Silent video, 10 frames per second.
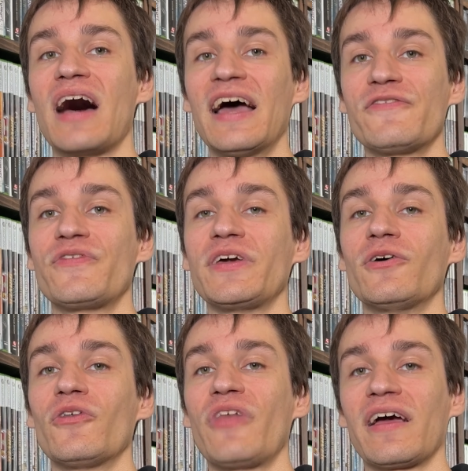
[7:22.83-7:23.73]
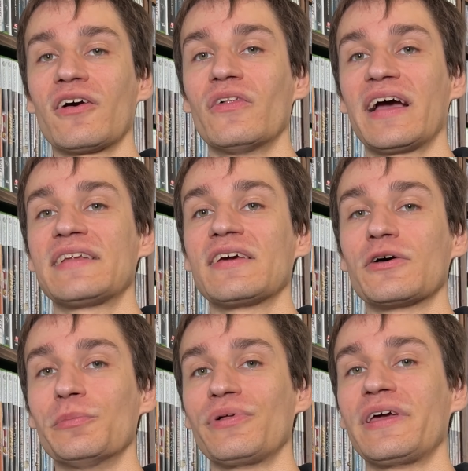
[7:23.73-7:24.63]
I feel that collecting
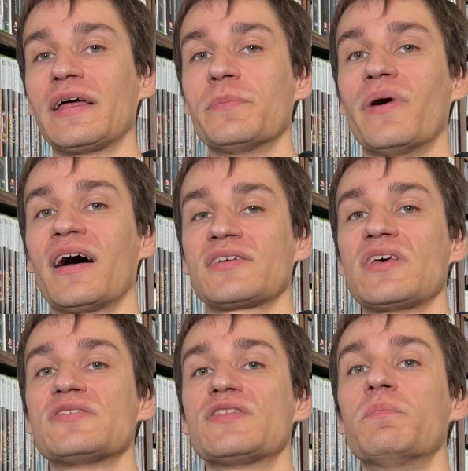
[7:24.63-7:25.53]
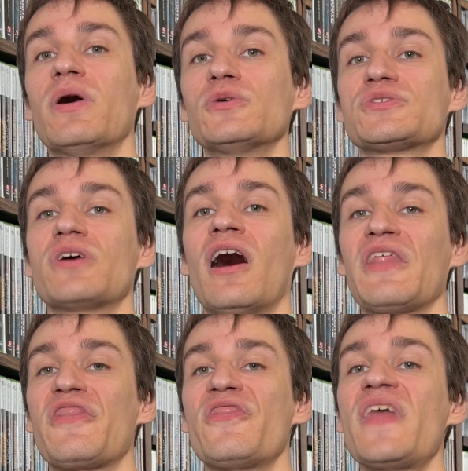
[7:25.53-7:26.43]
complete in box is the most
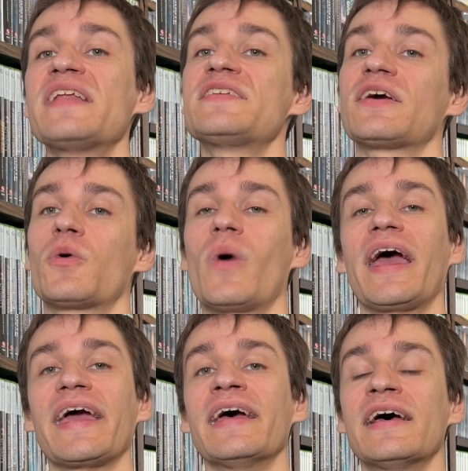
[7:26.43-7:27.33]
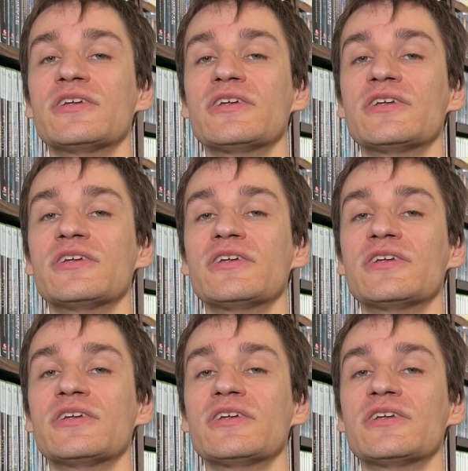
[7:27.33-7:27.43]
authentic way